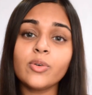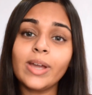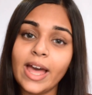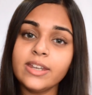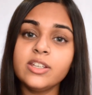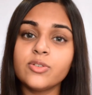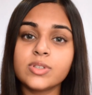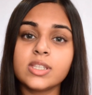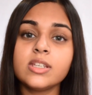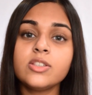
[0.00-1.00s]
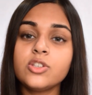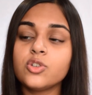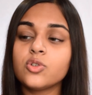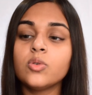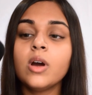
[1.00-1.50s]
can use this
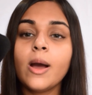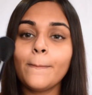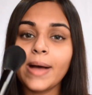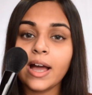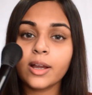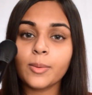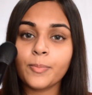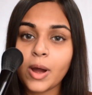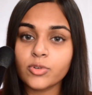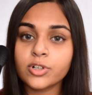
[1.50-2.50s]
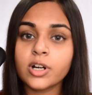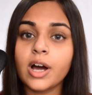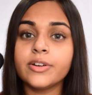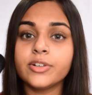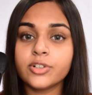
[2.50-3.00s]
to pack powder
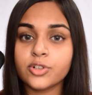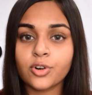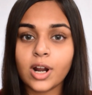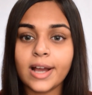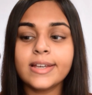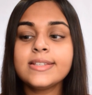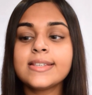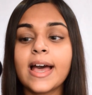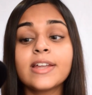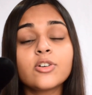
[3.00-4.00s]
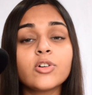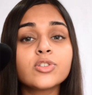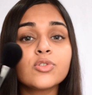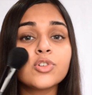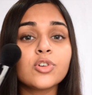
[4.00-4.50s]
under your eyes and
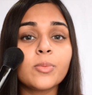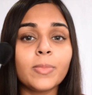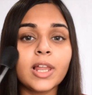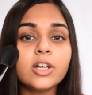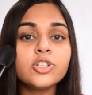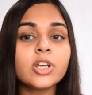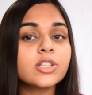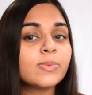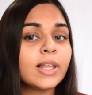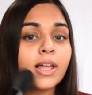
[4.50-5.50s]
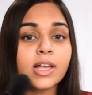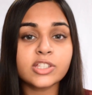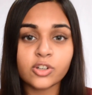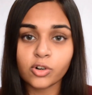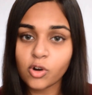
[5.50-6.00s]
also to your blush as well as
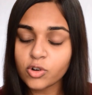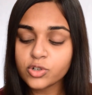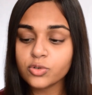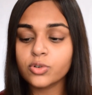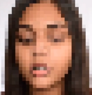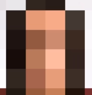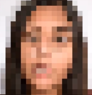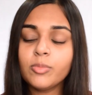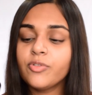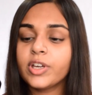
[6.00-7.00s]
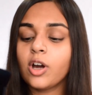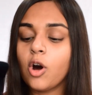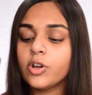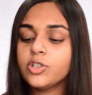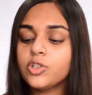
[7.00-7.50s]
your contour. Now moving
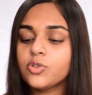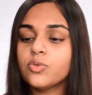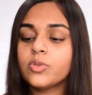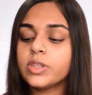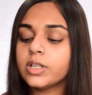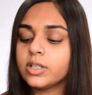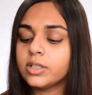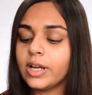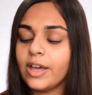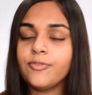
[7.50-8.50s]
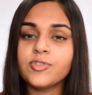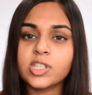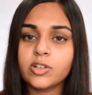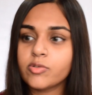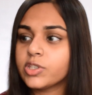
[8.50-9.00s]
on to the
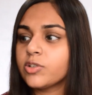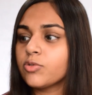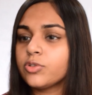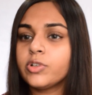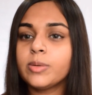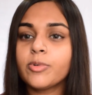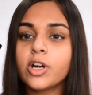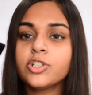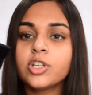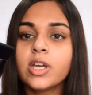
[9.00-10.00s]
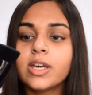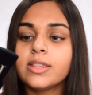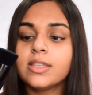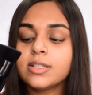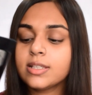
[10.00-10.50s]
F003 brush.
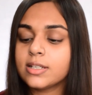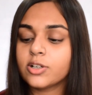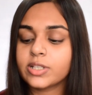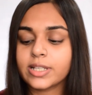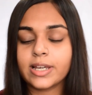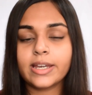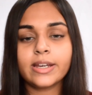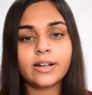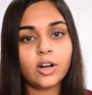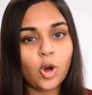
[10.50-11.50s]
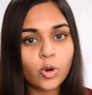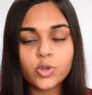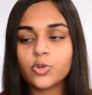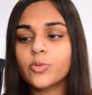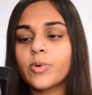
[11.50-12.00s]
This looks like a
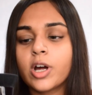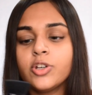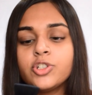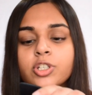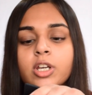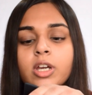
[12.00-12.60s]
contour brush.